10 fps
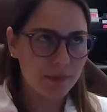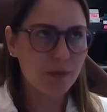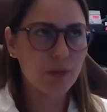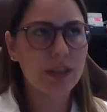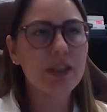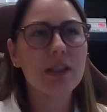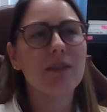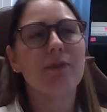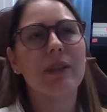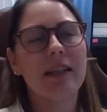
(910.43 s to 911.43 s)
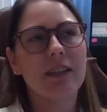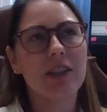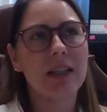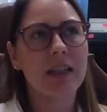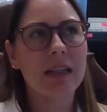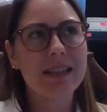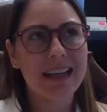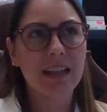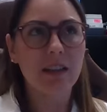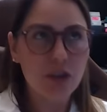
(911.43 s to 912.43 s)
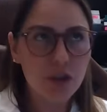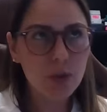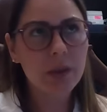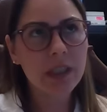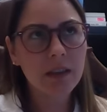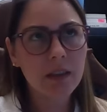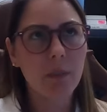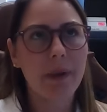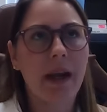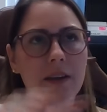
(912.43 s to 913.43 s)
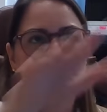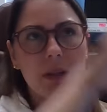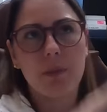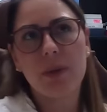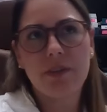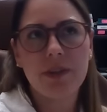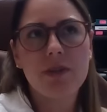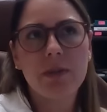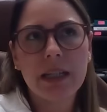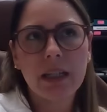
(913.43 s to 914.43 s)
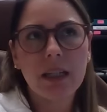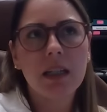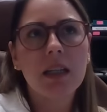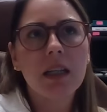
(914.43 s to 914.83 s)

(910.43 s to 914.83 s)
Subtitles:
reduction in intake during compared to the previous week,